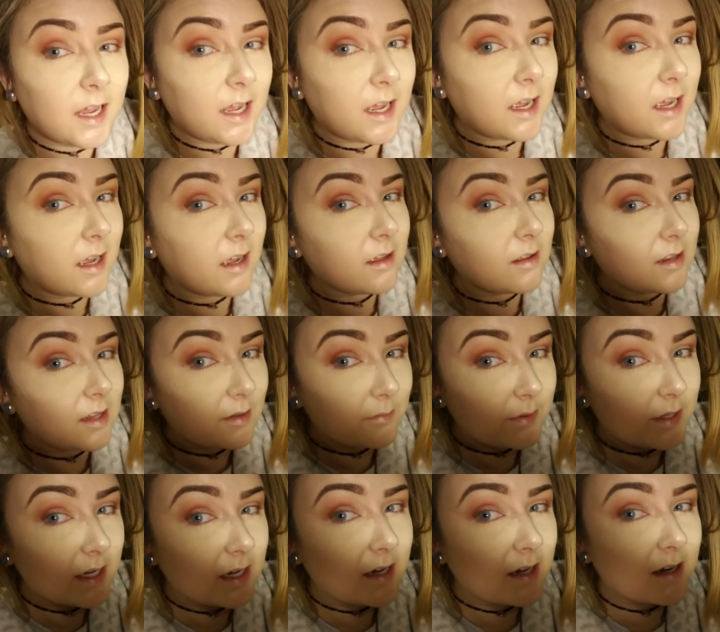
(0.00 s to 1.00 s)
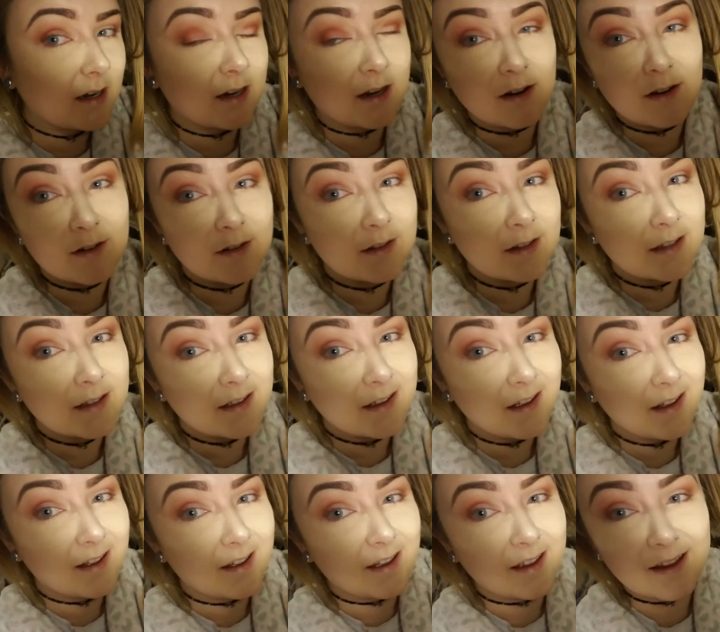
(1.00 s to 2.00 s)
Oh, up here. Oh,
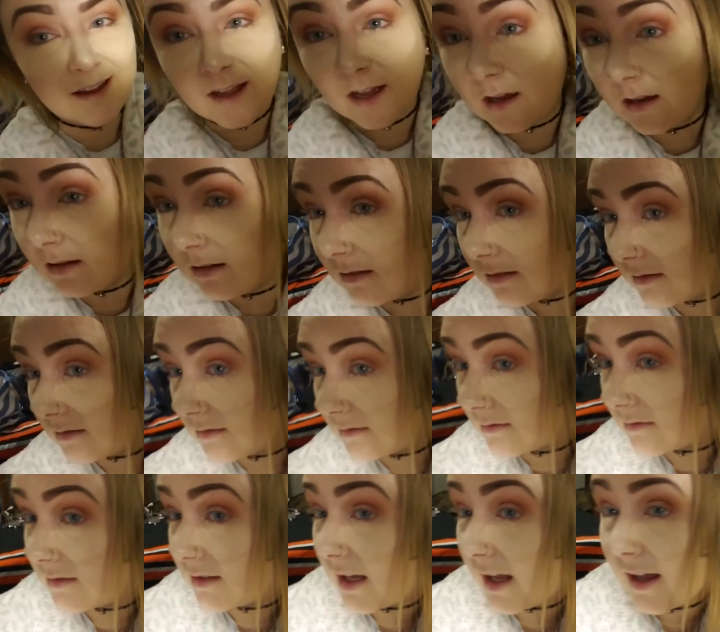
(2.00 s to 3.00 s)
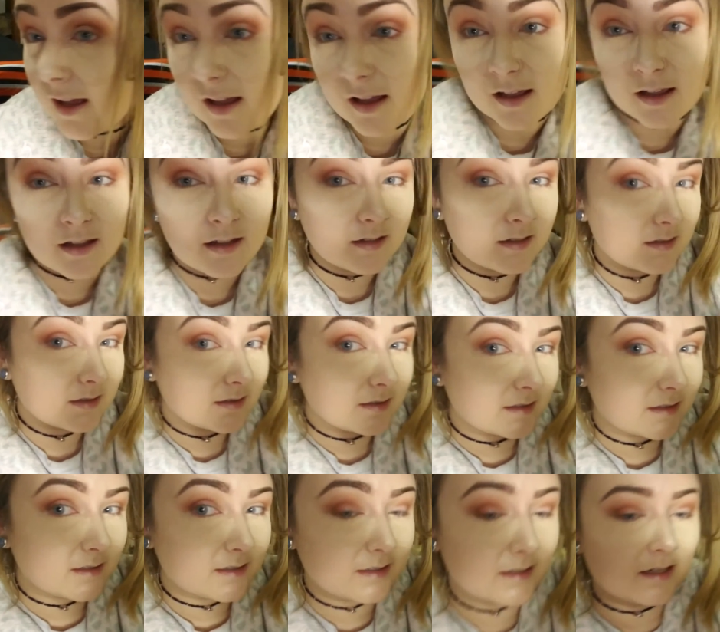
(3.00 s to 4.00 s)
look. Oh,
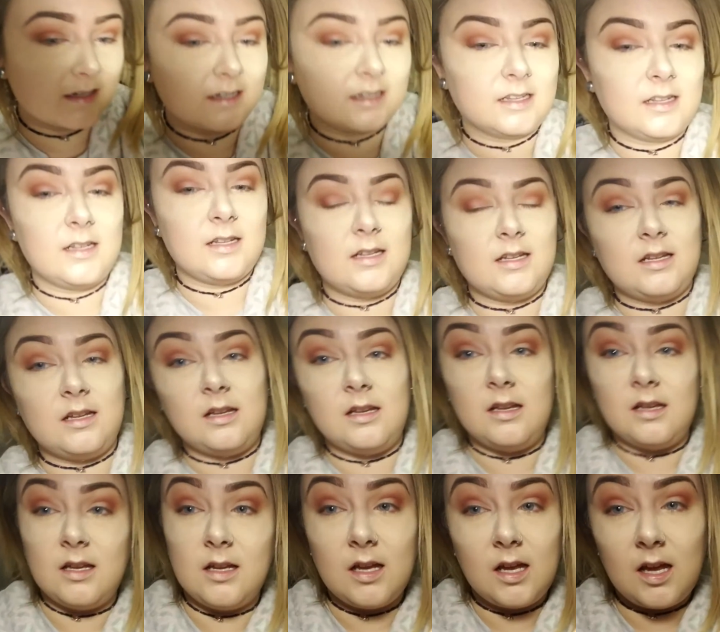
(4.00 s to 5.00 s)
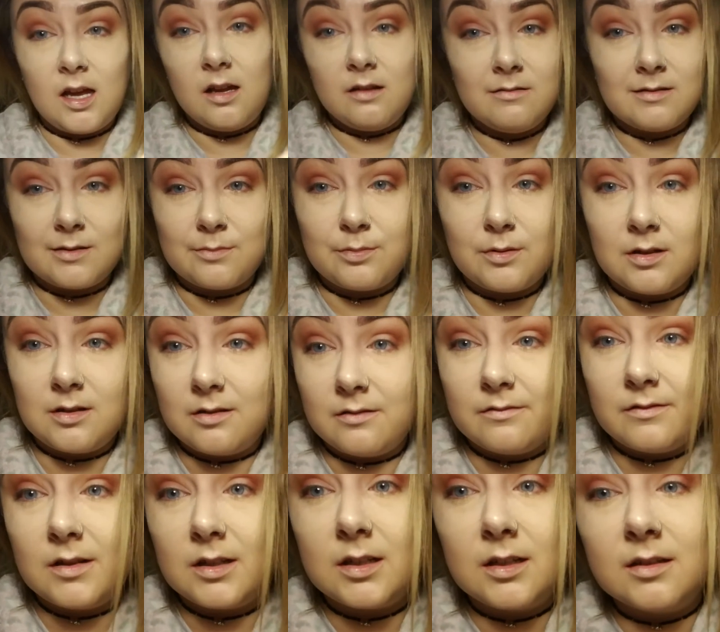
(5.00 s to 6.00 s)
yes. I'll just put my
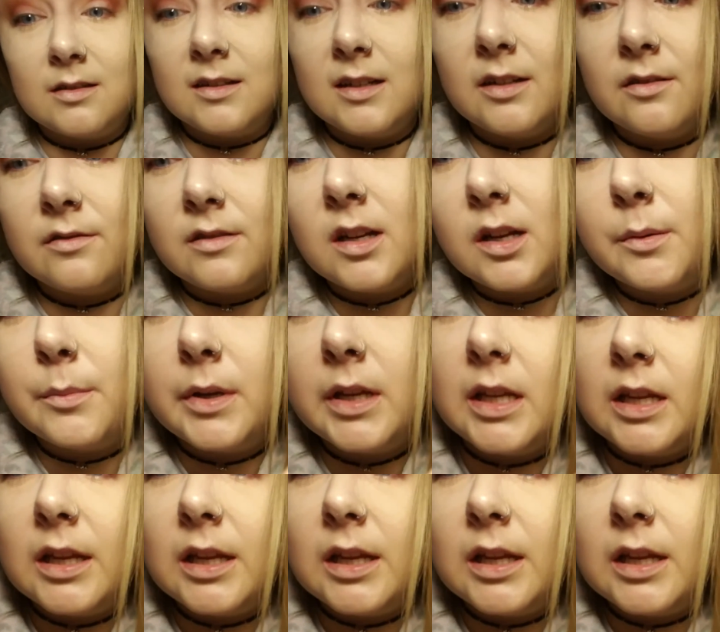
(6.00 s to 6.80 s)
fucking right for me.